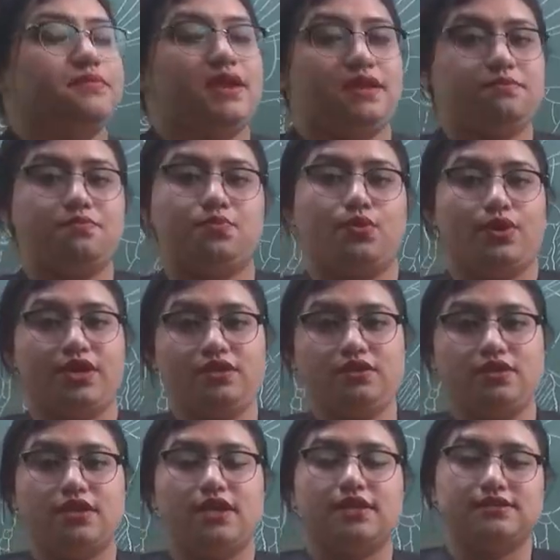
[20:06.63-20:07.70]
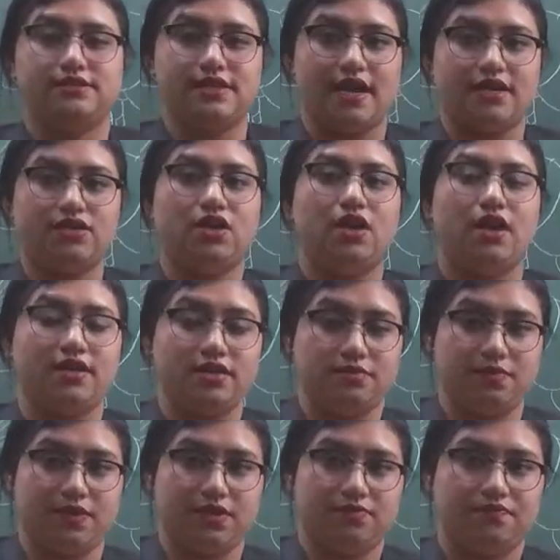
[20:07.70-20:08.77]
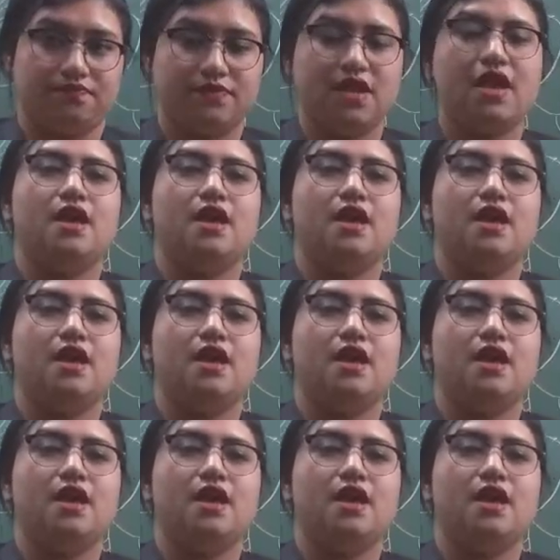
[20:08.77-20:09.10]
the main point is that honeybee.